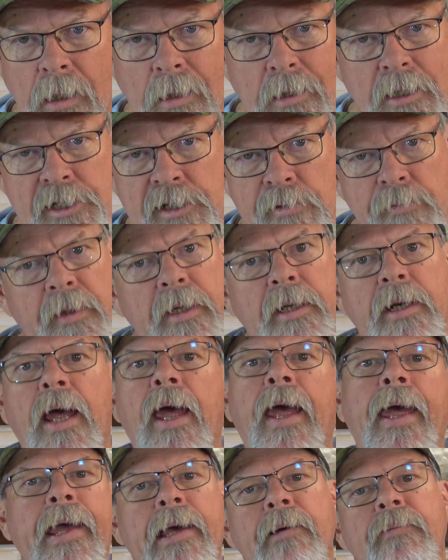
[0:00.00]
that doesn't mean a
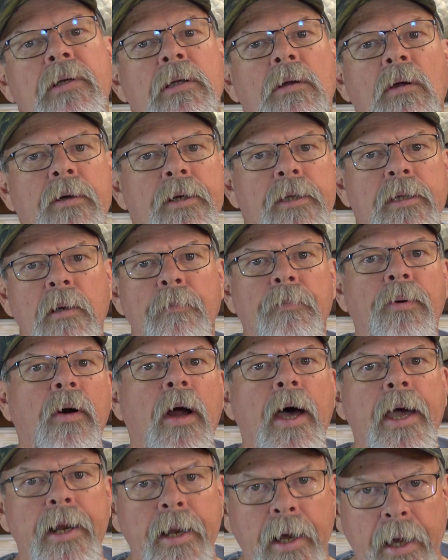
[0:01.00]
heck of a lot in the
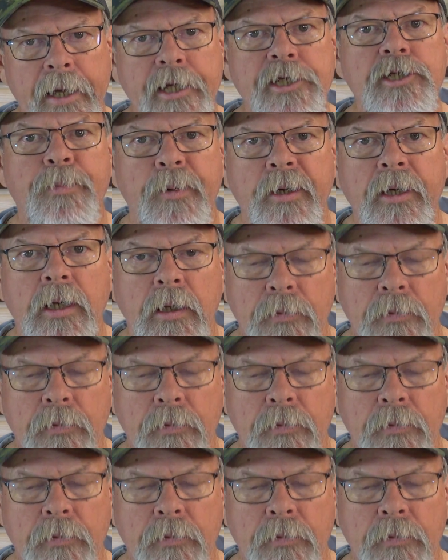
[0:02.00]
braid age, but it